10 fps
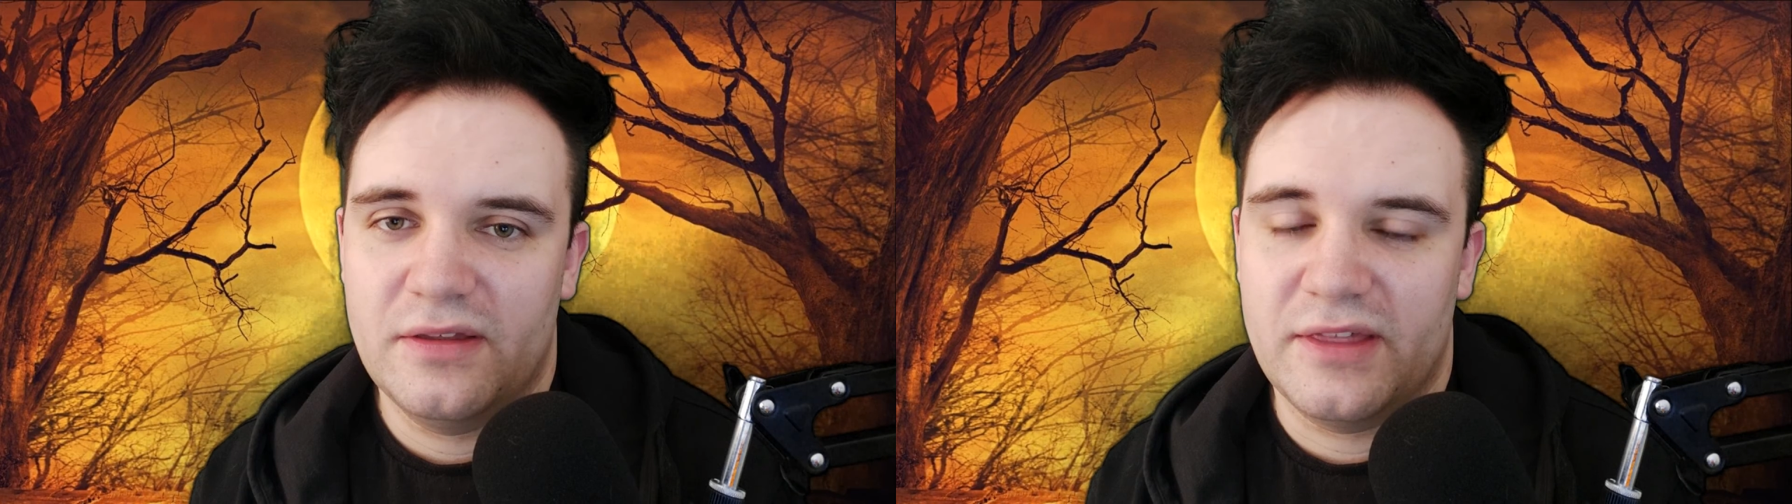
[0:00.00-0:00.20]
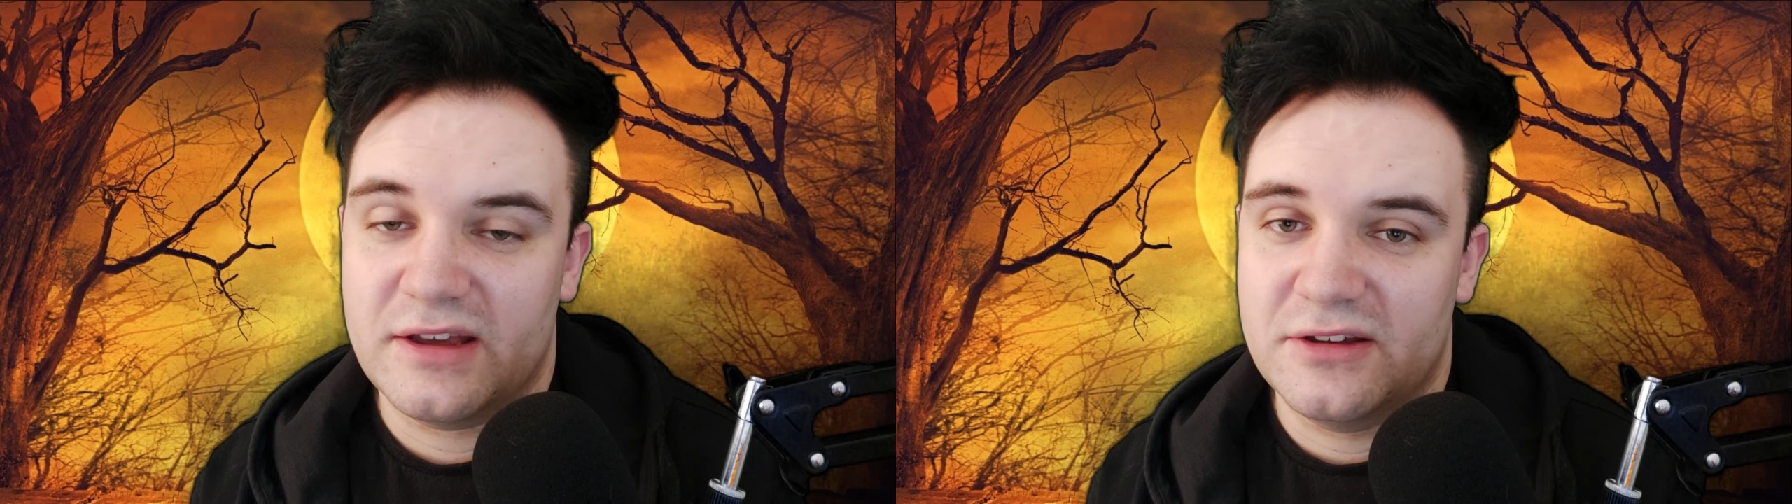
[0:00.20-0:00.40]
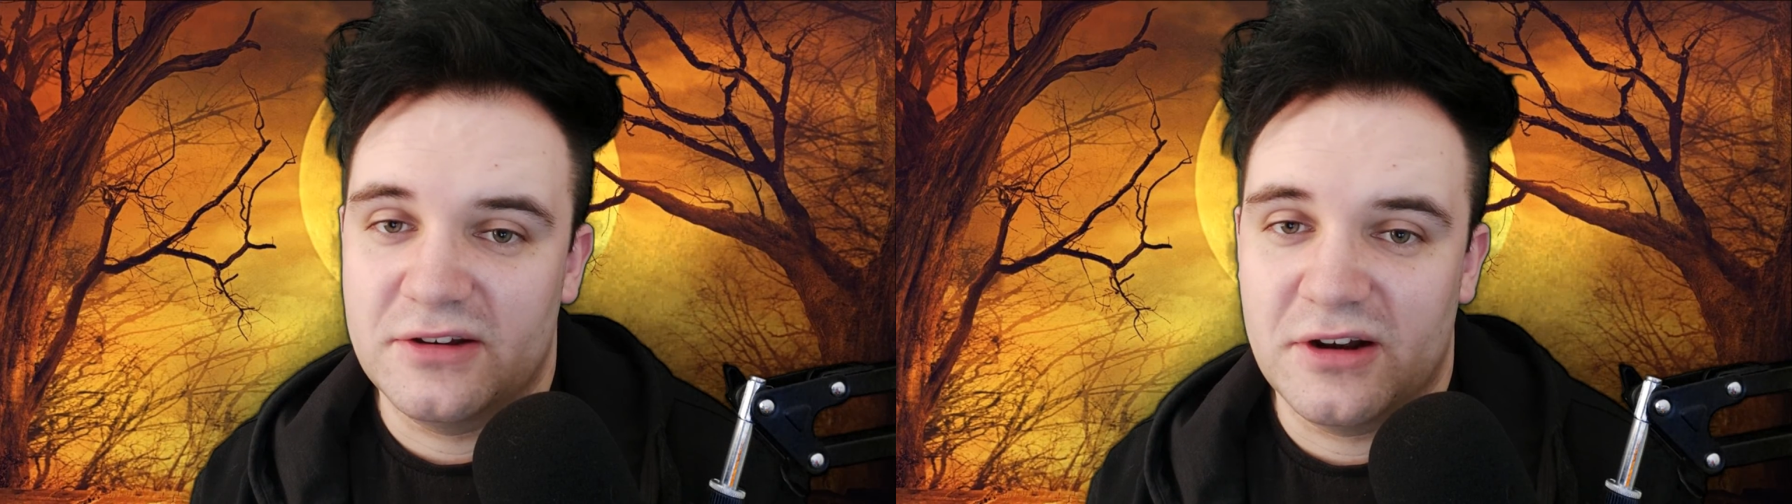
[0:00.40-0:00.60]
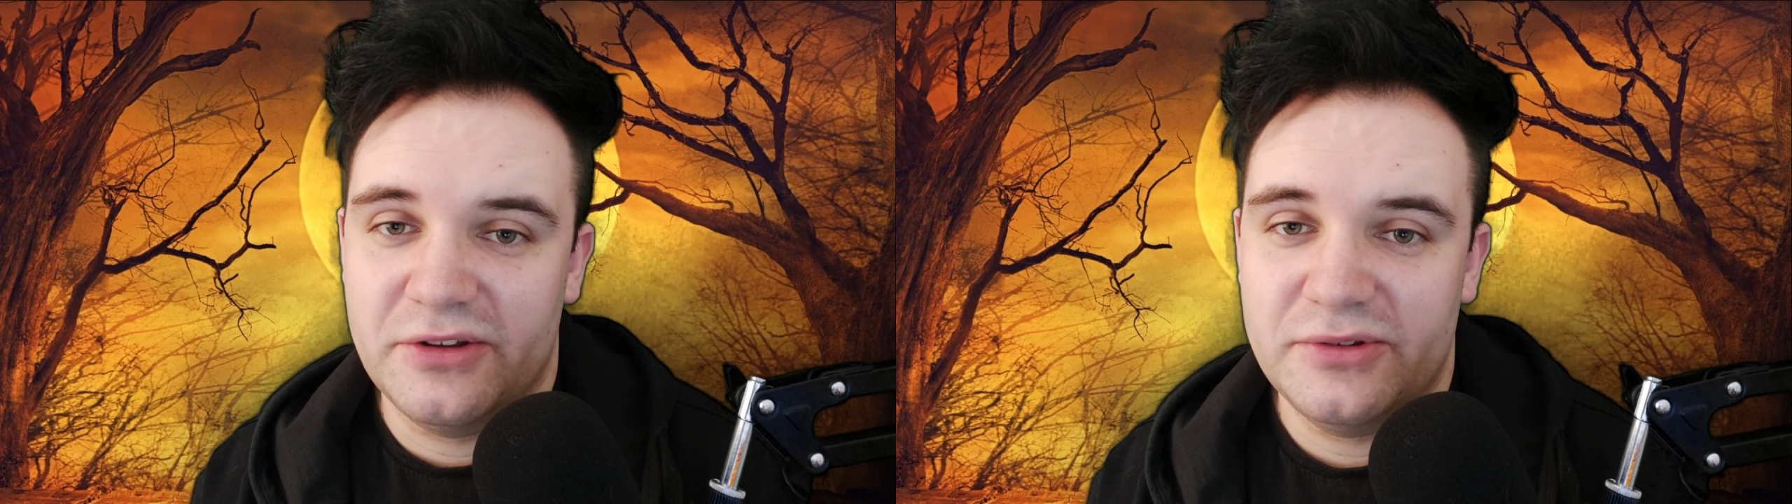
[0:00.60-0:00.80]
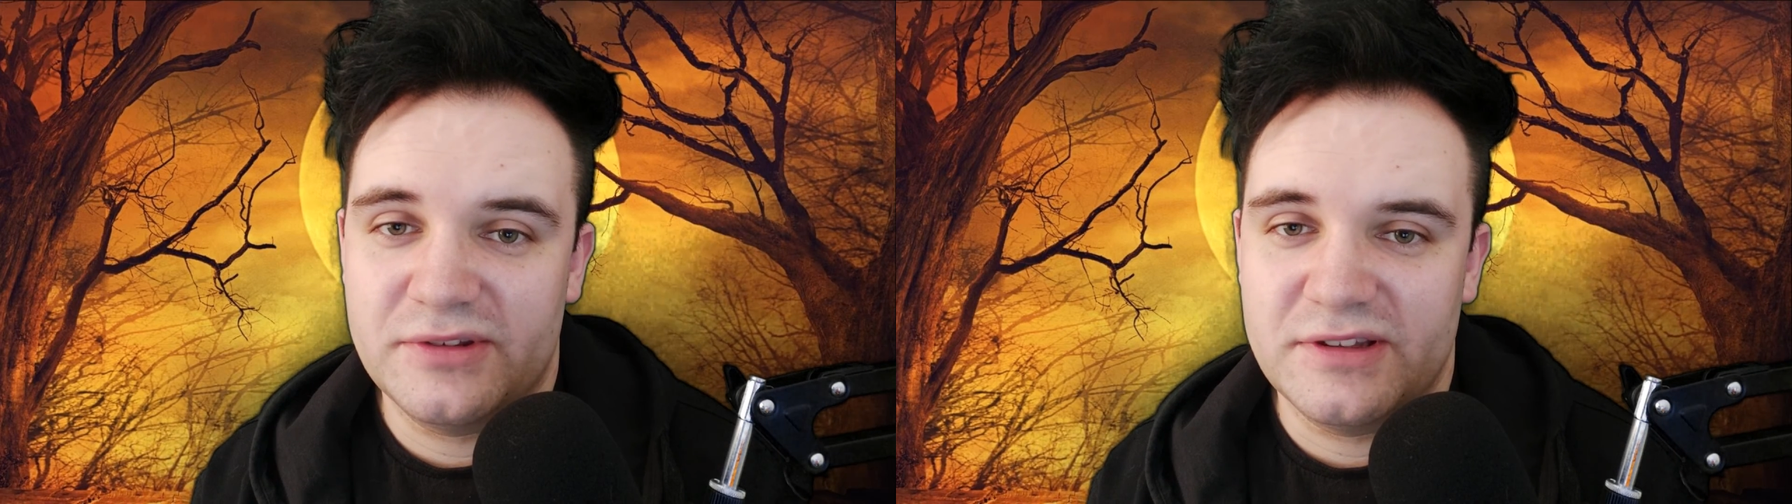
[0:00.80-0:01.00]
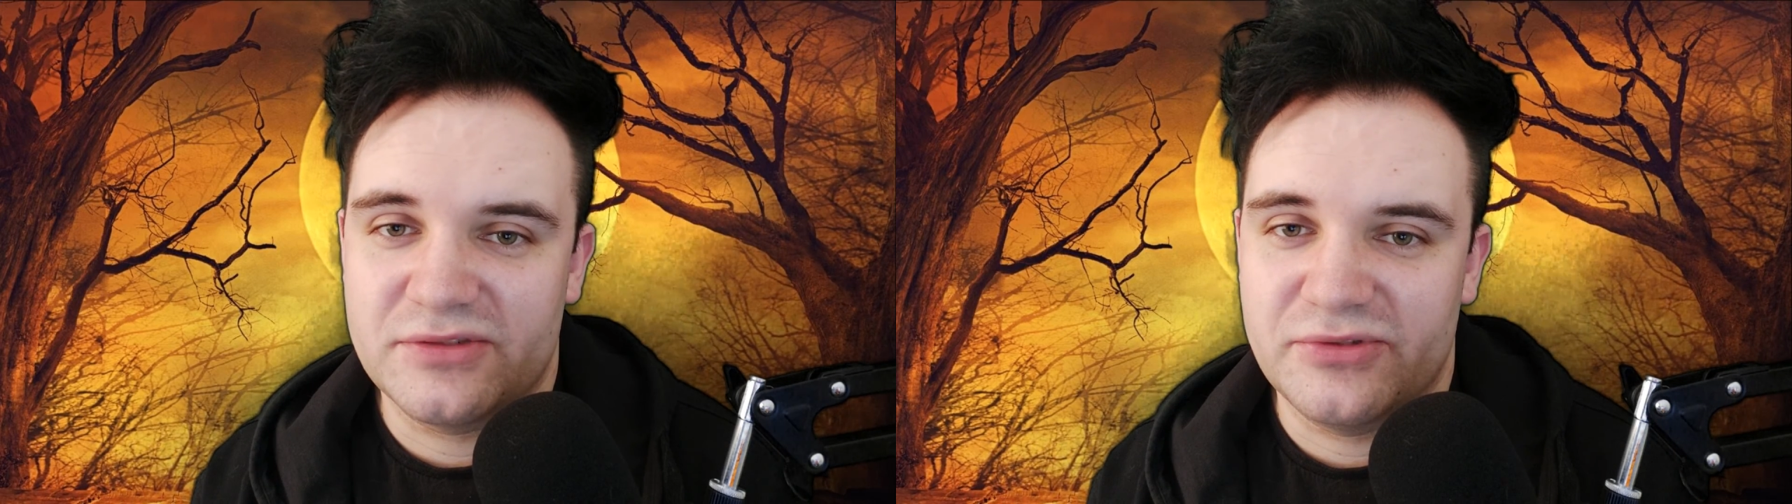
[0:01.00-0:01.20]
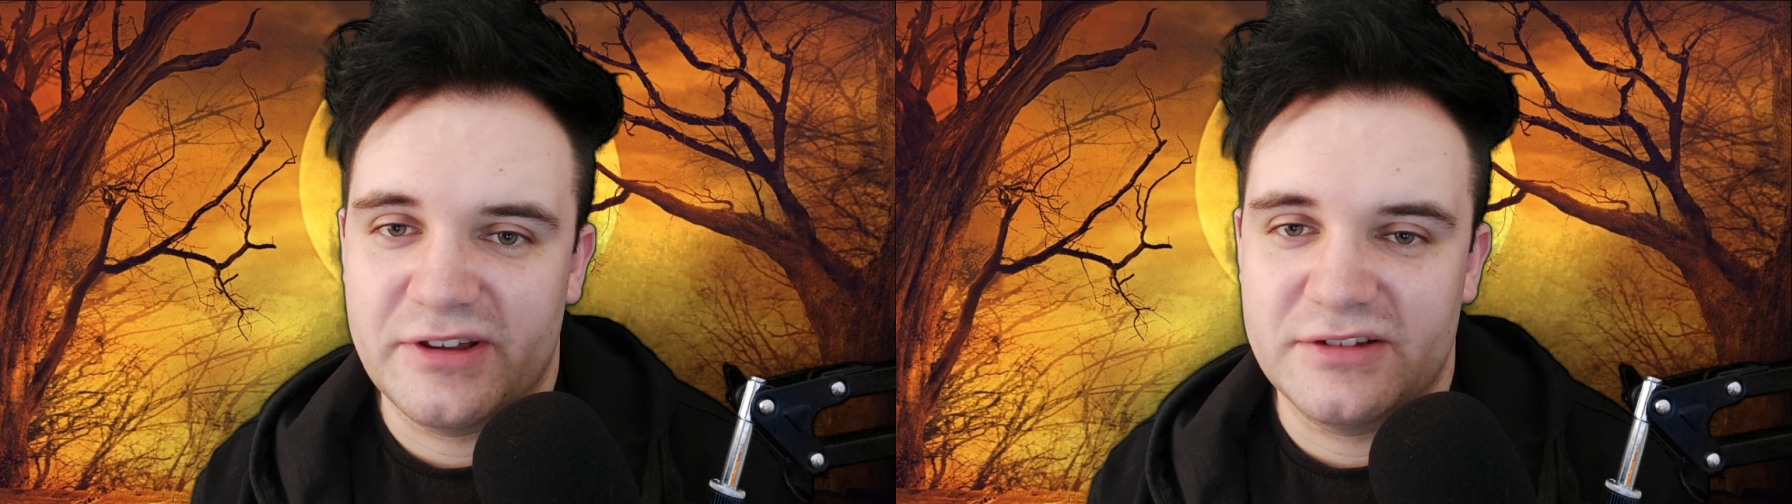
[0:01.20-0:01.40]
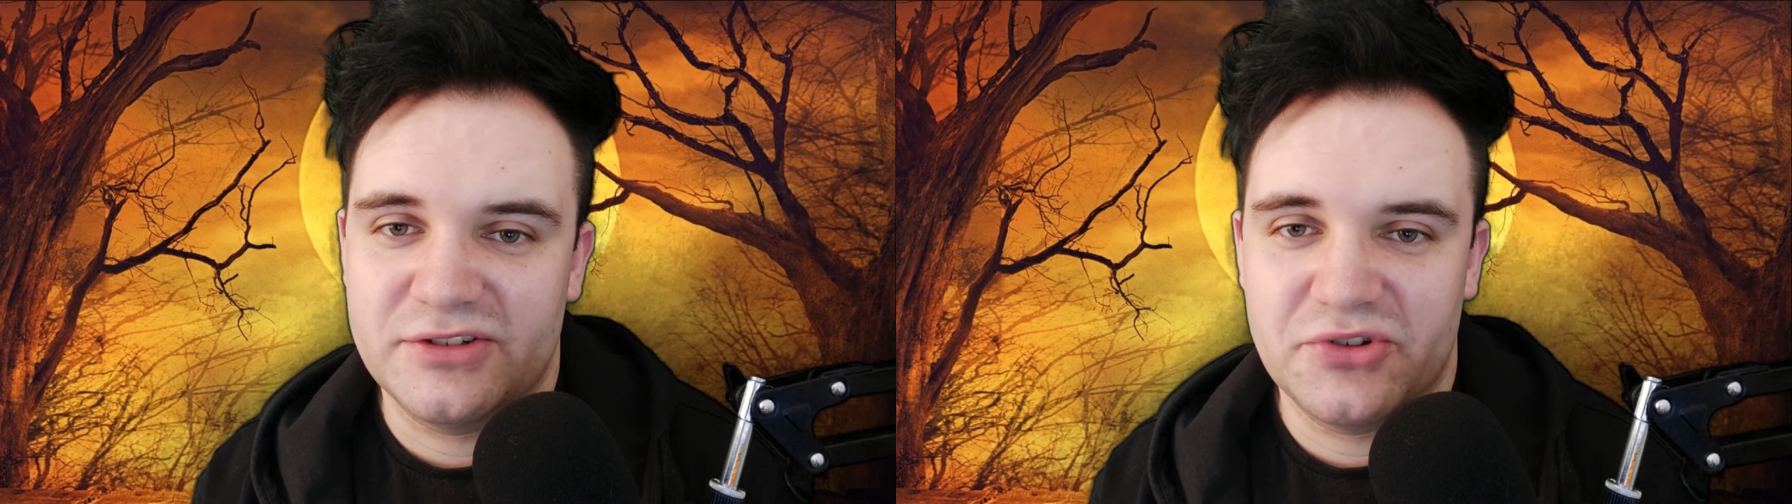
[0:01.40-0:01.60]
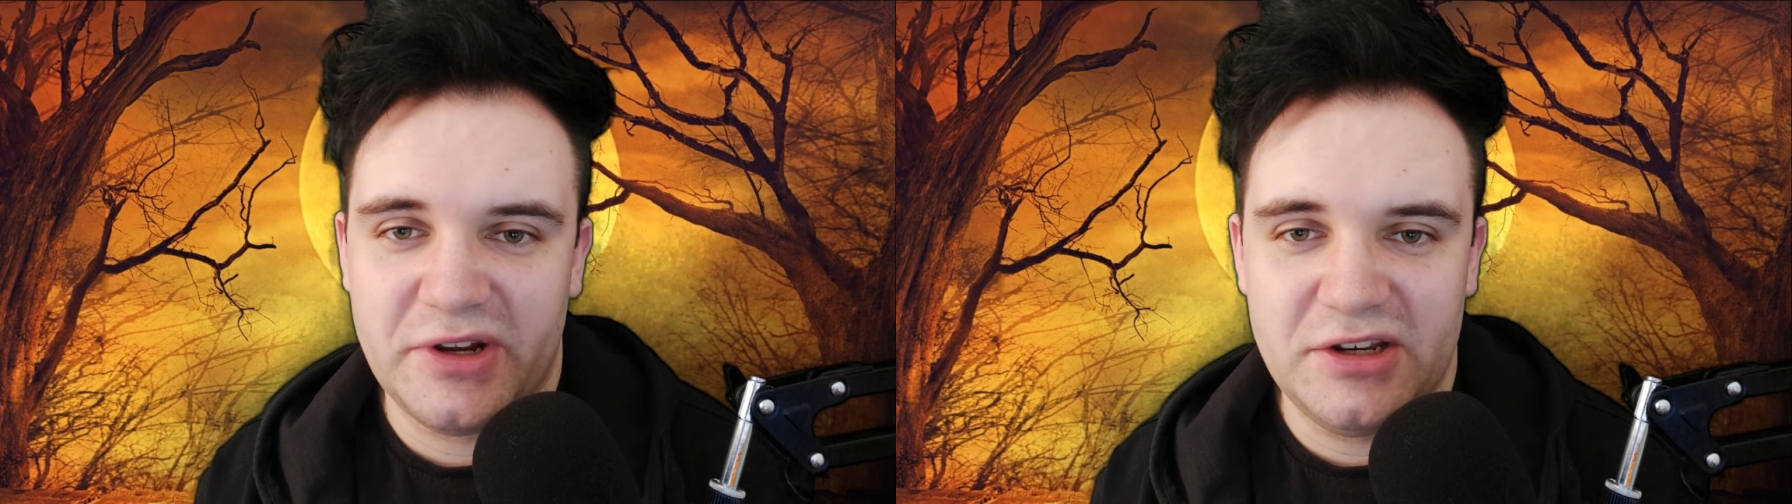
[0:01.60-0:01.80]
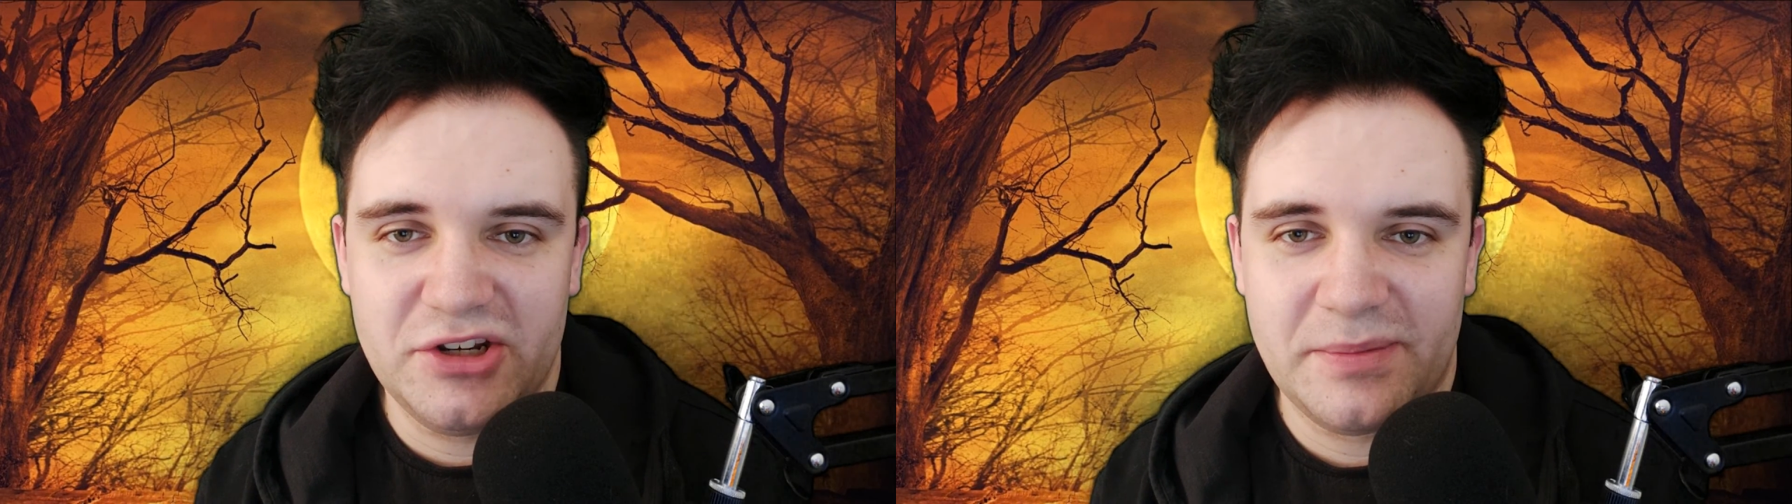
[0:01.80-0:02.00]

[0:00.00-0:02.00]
That concludes this rather strange